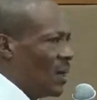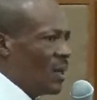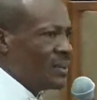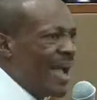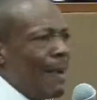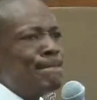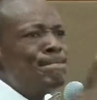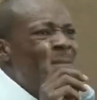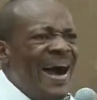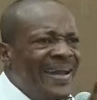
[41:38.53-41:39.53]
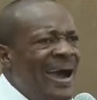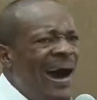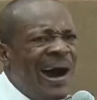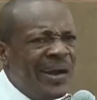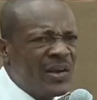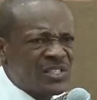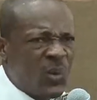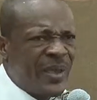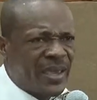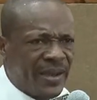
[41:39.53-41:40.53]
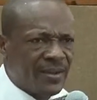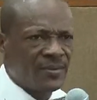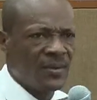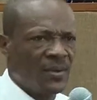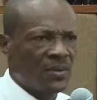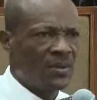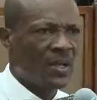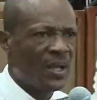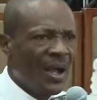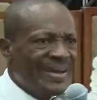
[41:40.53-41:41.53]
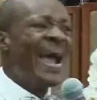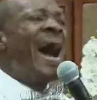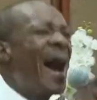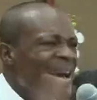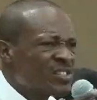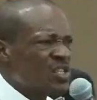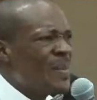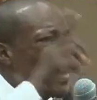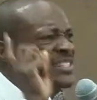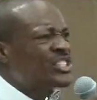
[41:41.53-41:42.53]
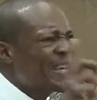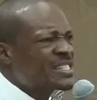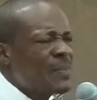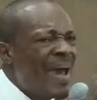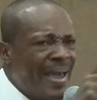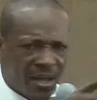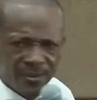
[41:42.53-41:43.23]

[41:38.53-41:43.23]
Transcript: That man heart not so wicked. There has to be a Jezebel